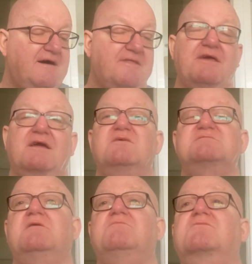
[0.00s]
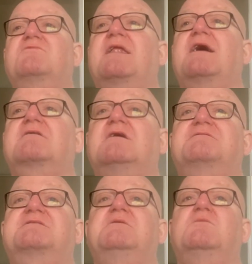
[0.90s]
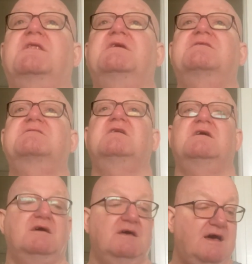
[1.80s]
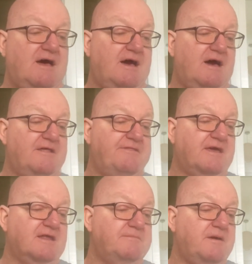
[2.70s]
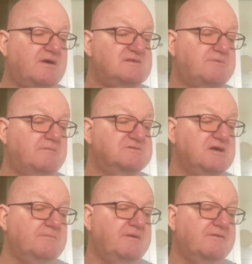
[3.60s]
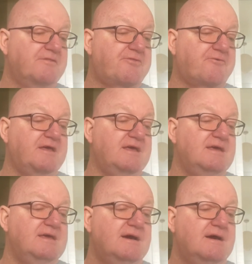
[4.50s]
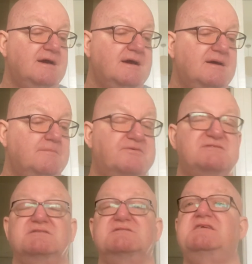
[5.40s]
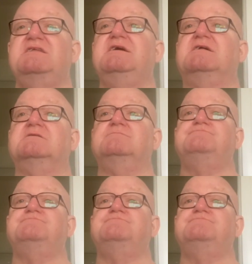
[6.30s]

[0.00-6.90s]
I think West Brom will run out comfortable winners. And I think it'll be West Bromwich Albion 3, Bristol City 0.